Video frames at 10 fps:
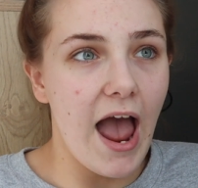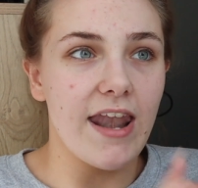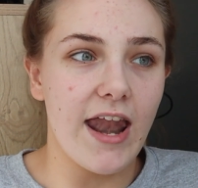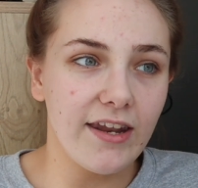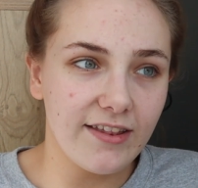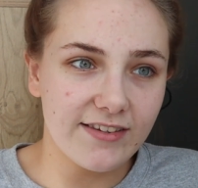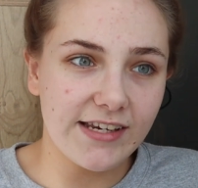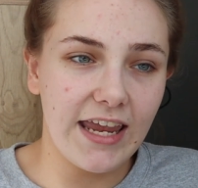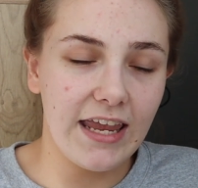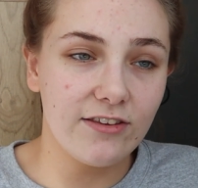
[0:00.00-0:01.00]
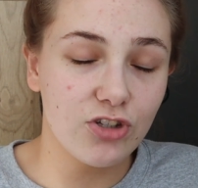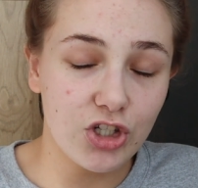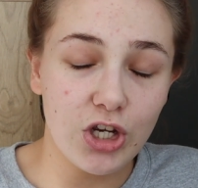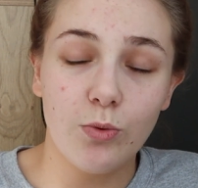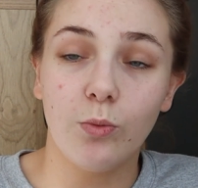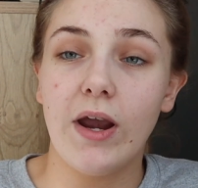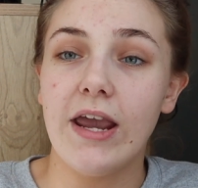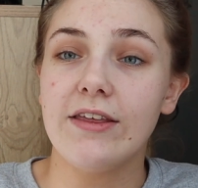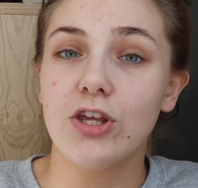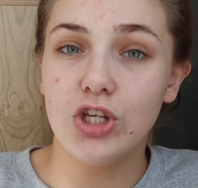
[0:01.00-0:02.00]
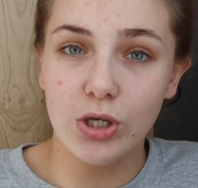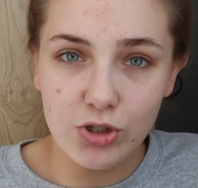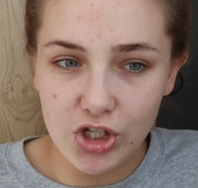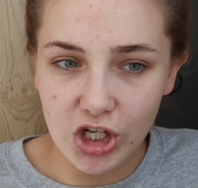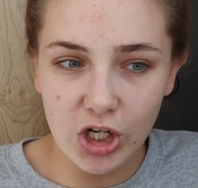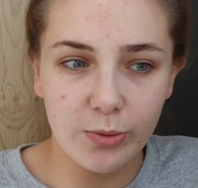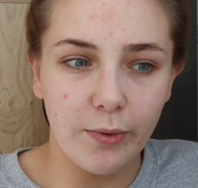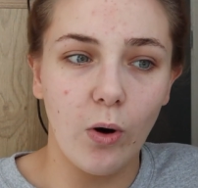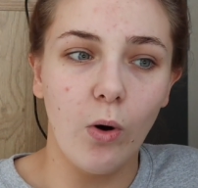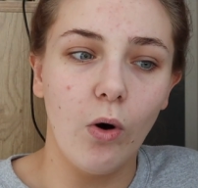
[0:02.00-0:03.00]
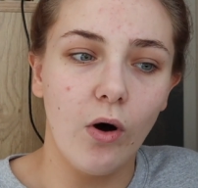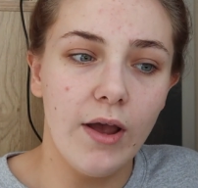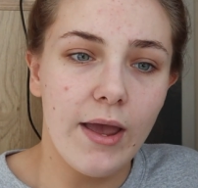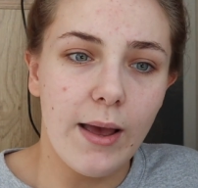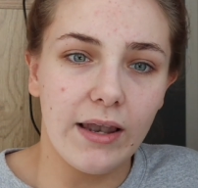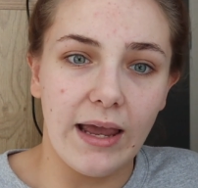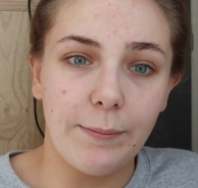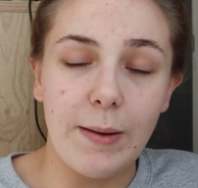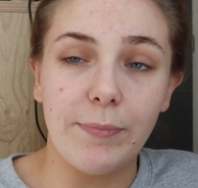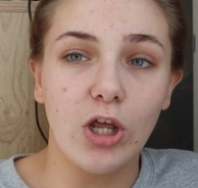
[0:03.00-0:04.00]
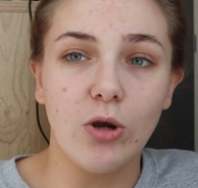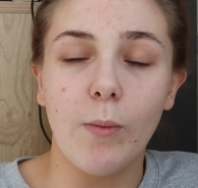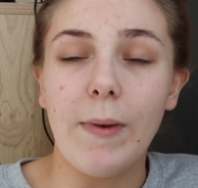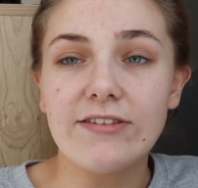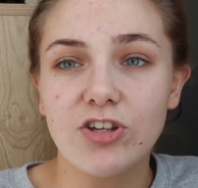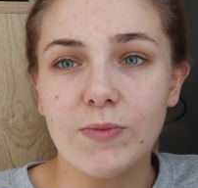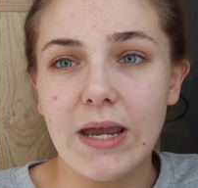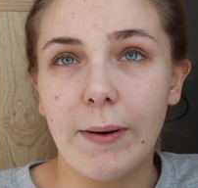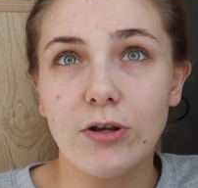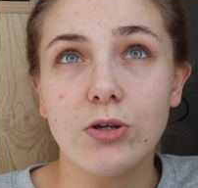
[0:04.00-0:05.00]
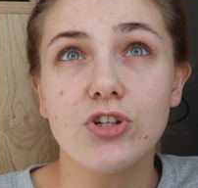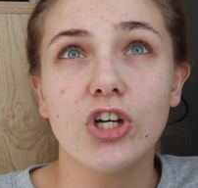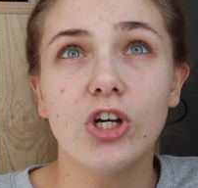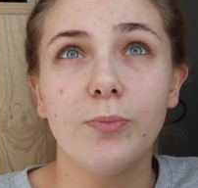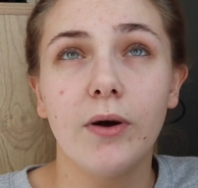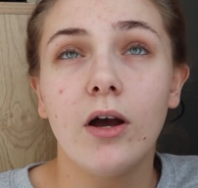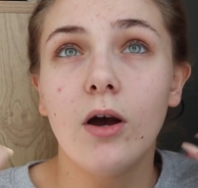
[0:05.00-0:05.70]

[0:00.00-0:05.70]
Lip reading: and anything to do with YouTube or like people who will message me about YouTube,